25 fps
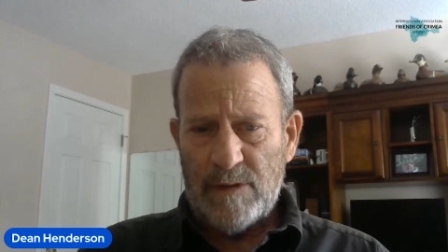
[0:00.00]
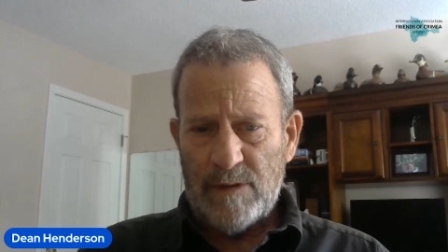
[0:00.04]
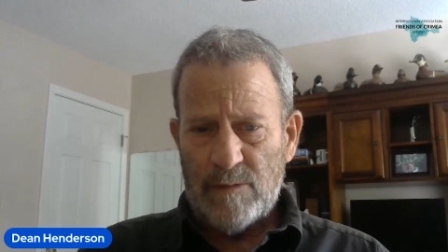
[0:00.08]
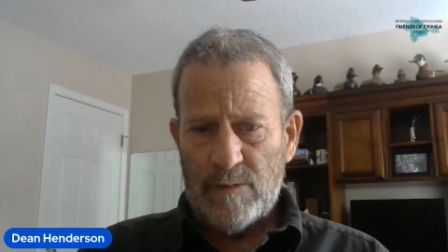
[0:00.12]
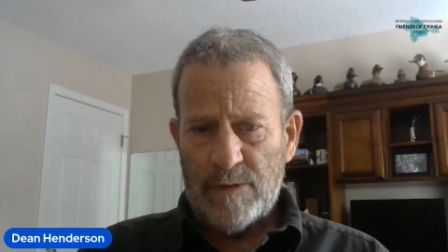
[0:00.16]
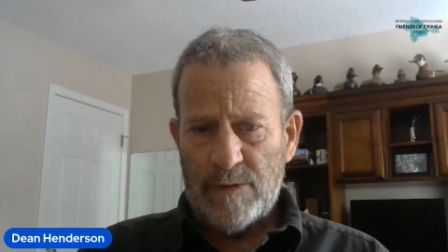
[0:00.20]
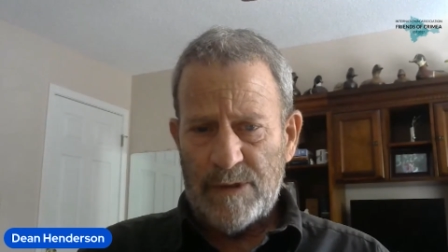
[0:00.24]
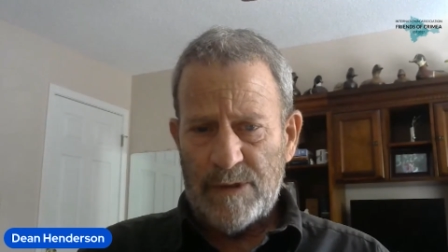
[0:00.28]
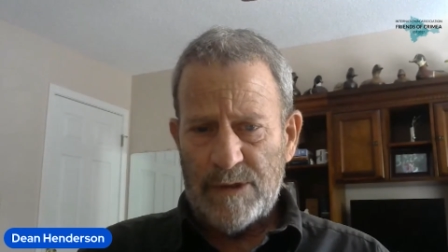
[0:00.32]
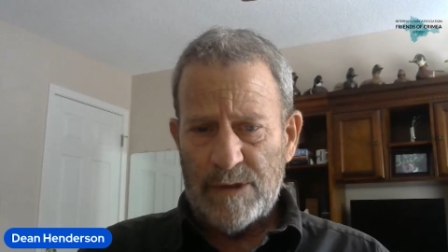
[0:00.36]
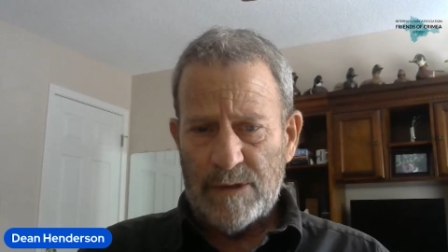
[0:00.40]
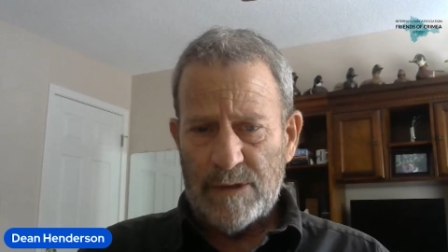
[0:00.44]

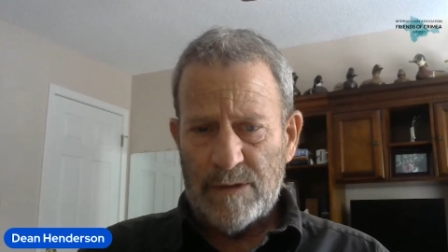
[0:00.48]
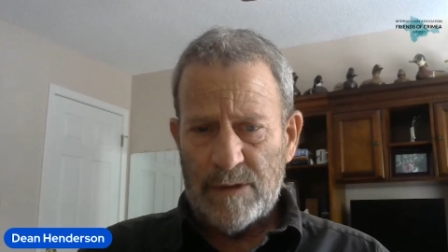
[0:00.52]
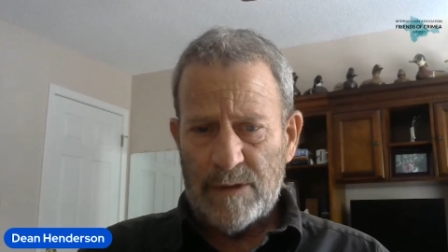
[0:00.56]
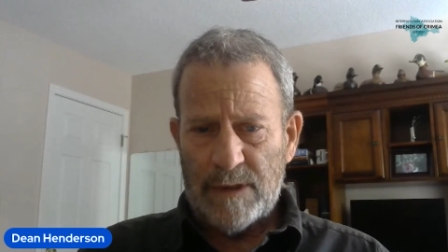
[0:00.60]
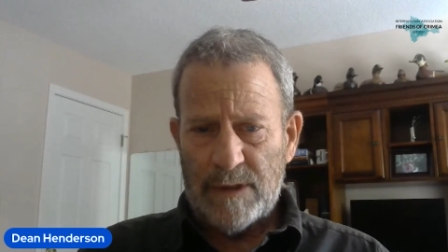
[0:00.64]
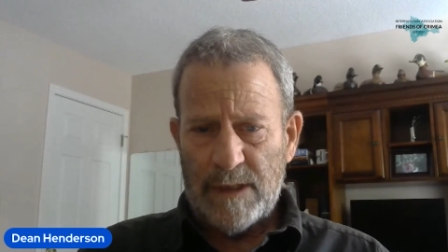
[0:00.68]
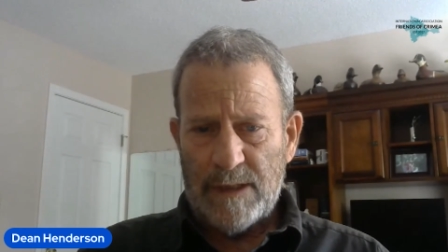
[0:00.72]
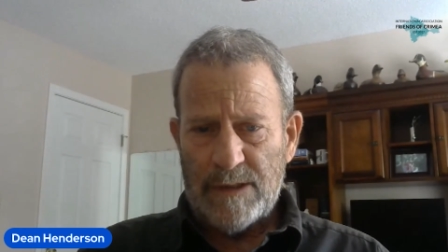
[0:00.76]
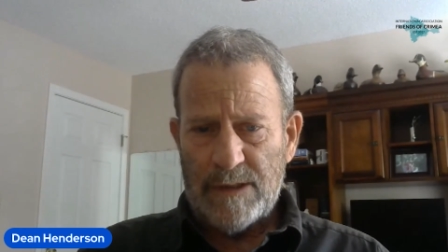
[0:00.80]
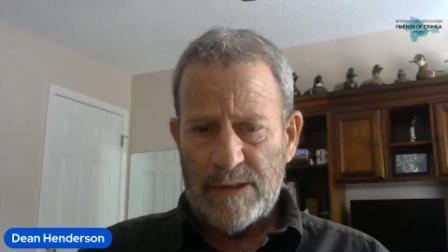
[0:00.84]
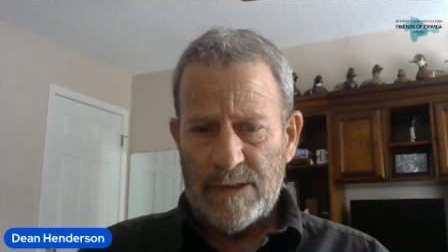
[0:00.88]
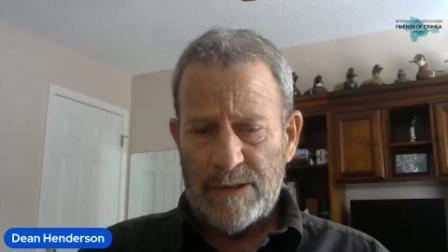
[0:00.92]
which
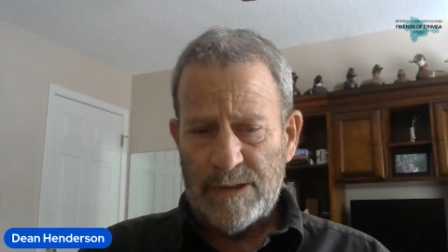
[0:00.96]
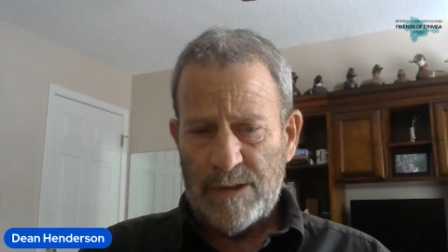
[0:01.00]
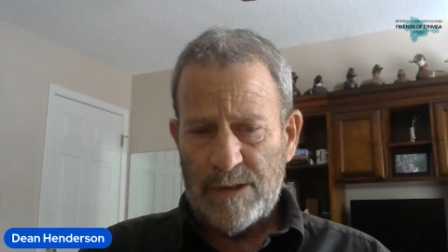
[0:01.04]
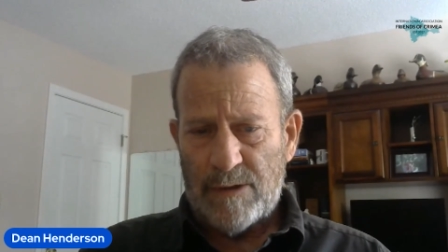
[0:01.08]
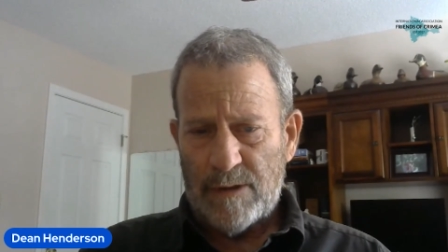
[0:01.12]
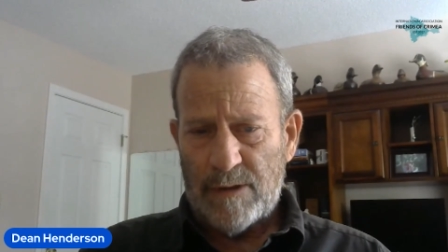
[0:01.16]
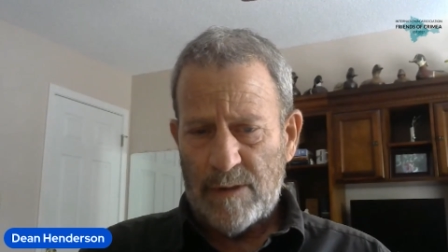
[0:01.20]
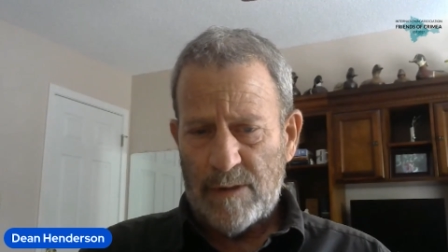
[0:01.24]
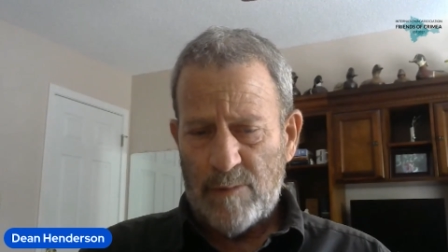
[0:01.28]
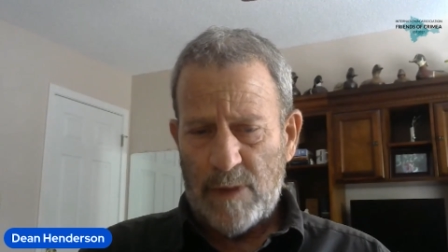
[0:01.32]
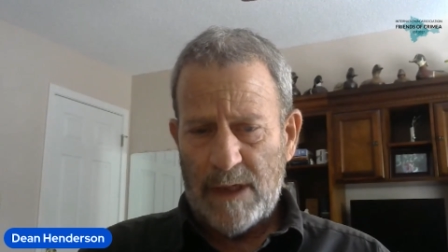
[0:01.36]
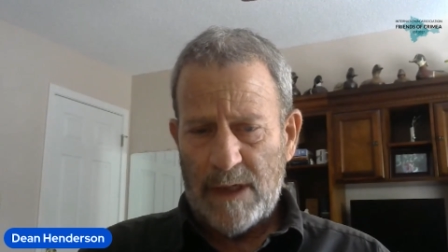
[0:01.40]
again
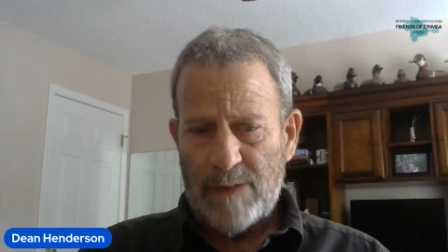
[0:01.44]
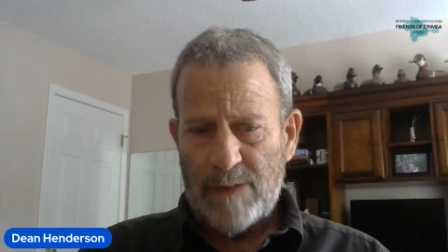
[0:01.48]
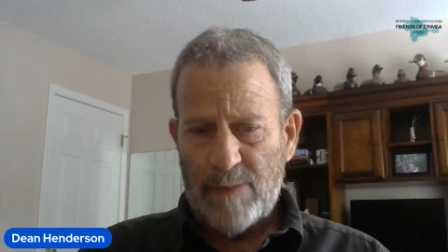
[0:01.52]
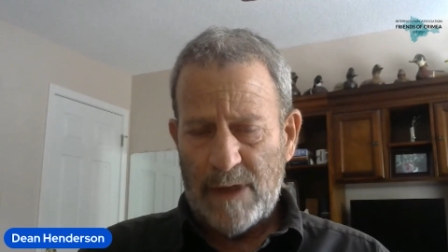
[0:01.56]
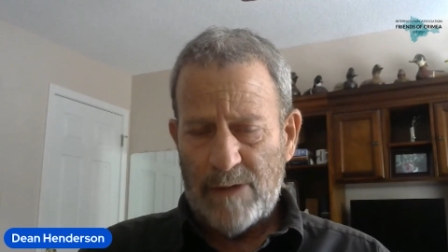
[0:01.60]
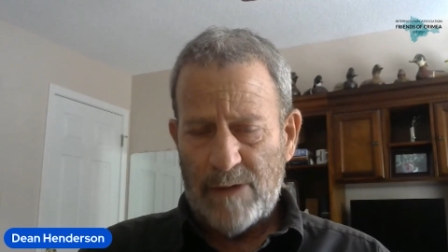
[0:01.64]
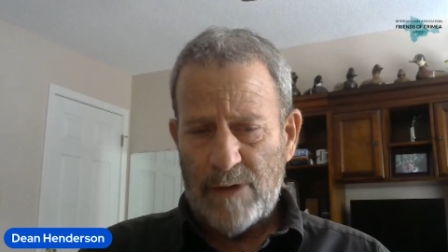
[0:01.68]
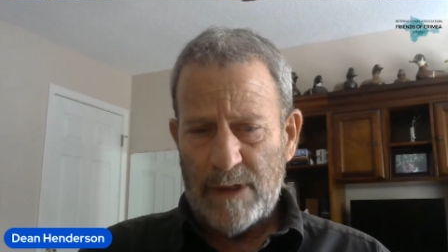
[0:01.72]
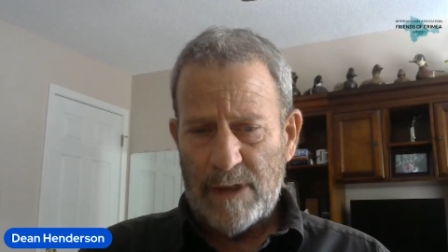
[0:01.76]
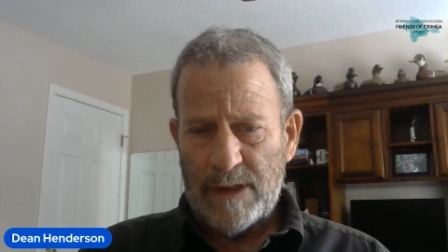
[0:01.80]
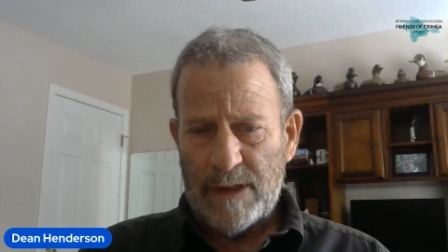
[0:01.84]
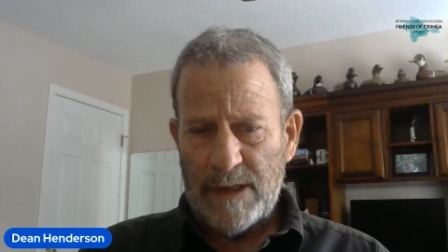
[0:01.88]
started by my
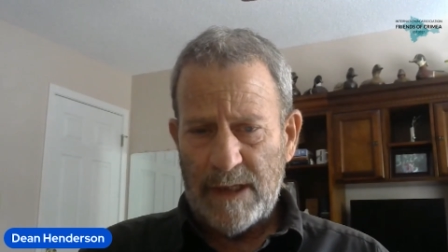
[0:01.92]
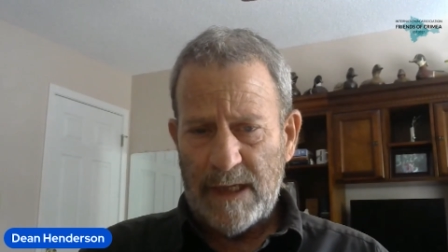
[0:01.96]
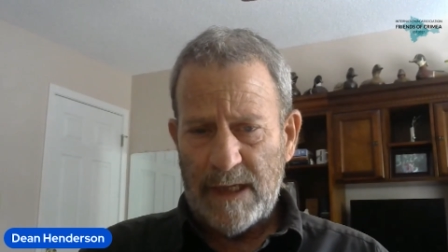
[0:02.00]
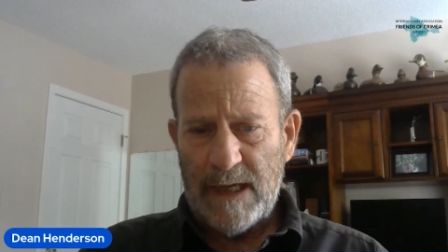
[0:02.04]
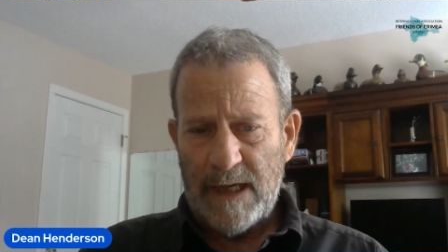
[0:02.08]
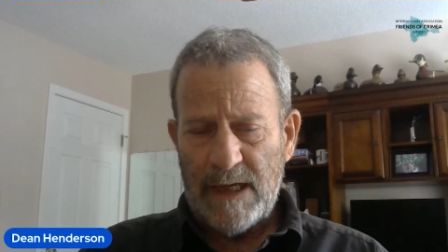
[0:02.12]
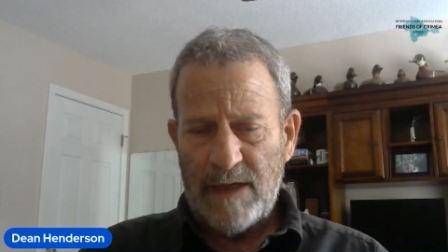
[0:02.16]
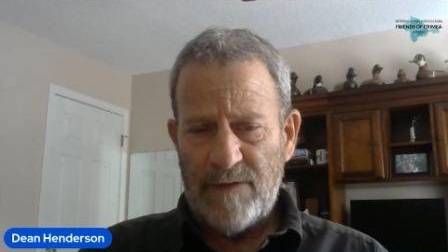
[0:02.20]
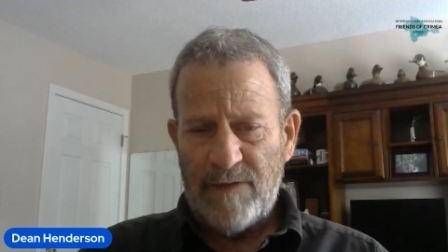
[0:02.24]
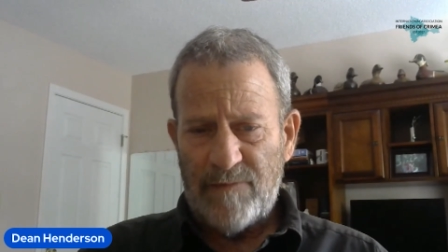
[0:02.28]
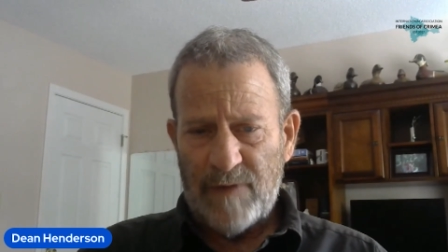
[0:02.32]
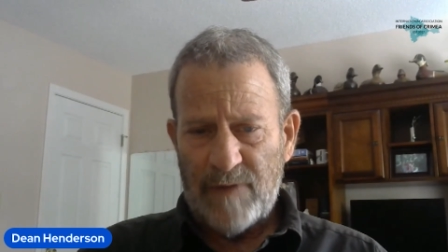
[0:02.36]
reckoning
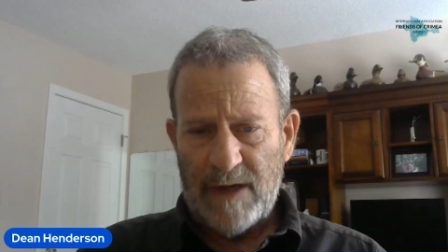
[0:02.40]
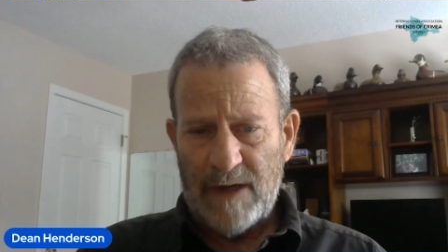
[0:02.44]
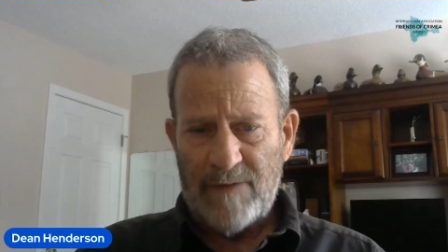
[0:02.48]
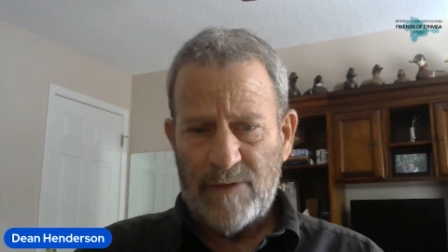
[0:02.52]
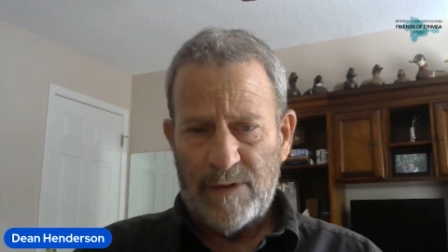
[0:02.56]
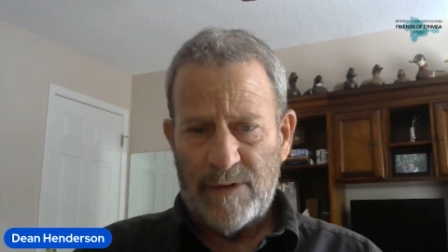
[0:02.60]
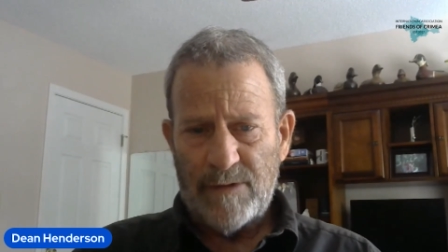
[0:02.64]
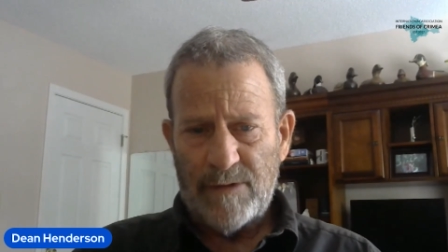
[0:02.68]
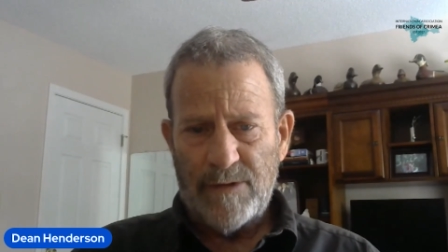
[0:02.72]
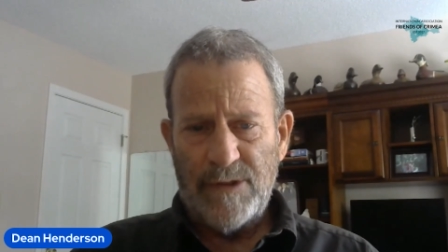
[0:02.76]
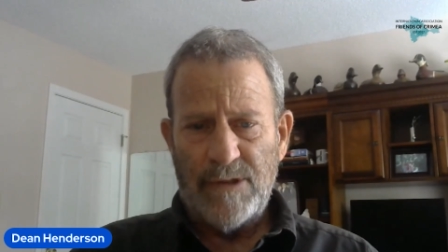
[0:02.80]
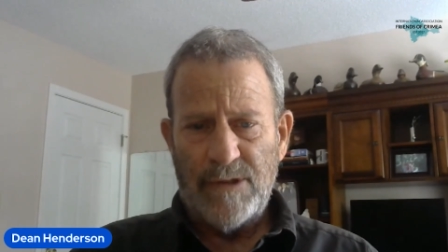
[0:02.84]

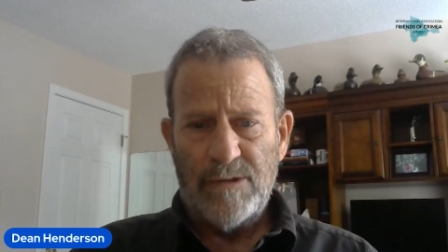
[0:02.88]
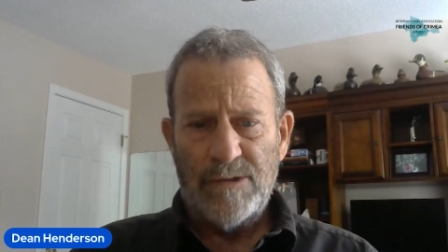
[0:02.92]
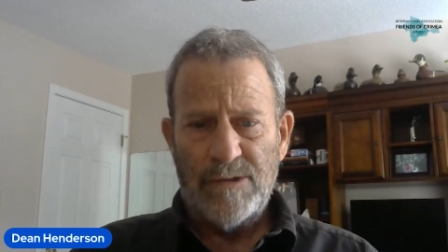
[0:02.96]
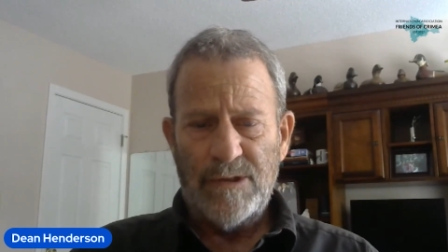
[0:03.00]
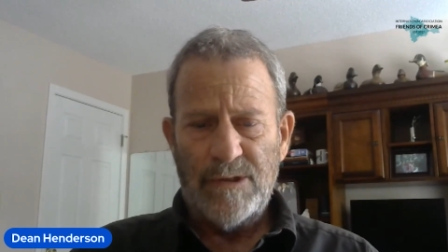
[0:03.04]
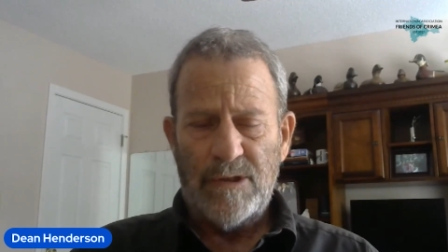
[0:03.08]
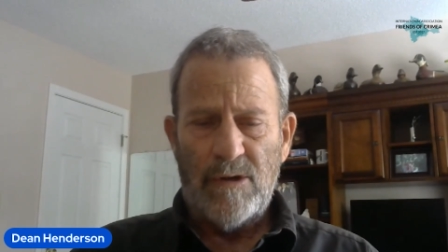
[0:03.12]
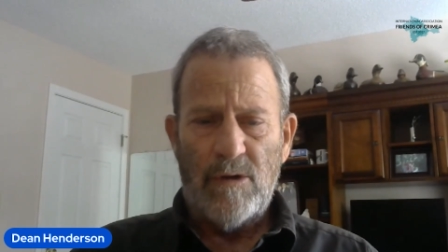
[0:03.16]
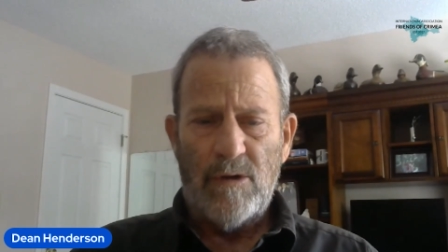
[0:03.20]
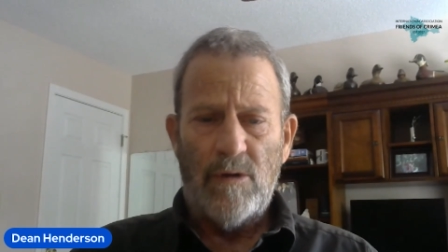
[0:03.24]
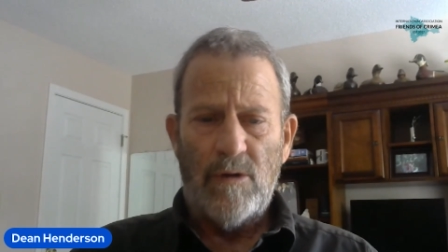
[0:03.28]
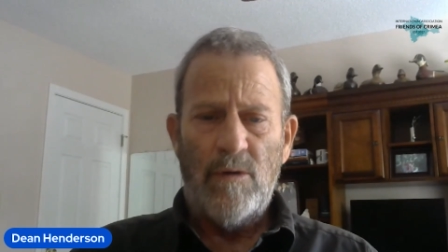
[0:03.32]
8,500 years
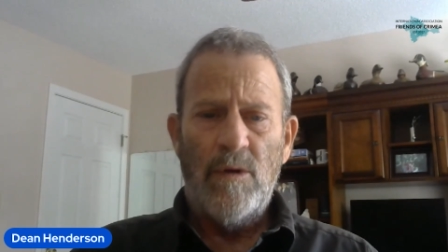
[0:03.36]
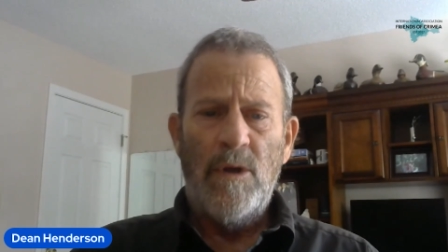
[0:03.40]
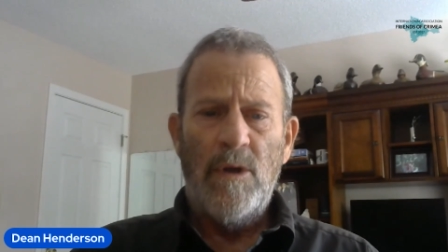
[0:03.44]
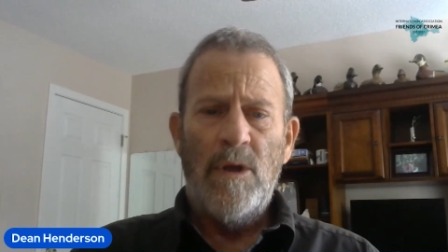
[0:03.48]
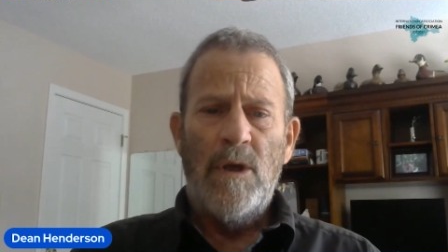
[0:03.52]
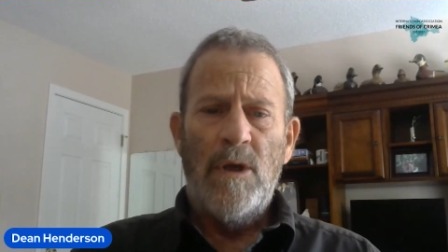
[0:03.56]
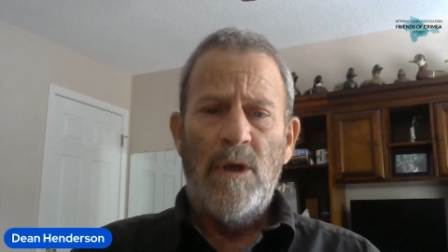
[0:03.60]
ago